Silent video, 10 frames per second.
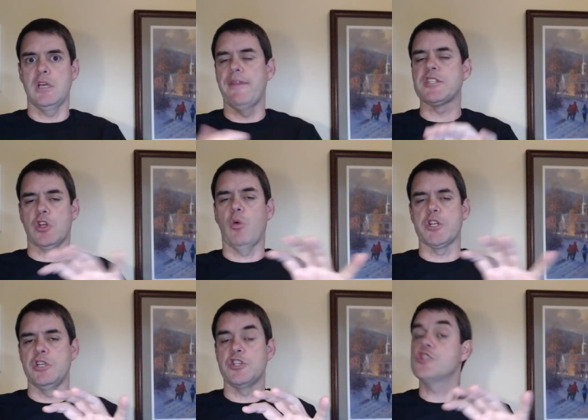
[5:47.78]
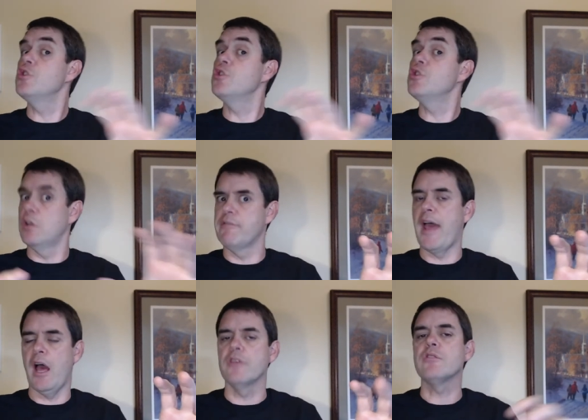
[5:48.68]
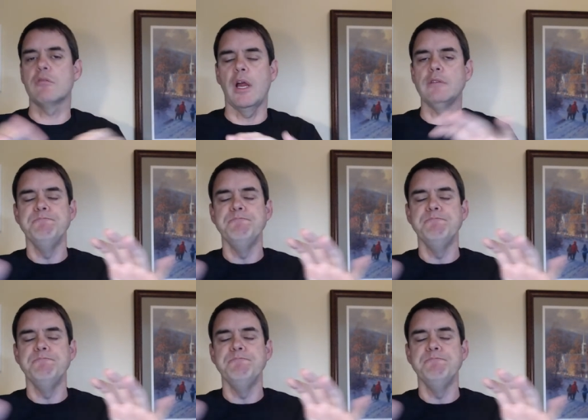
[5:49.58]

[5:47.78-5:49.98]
And that's the question he should have asked, right?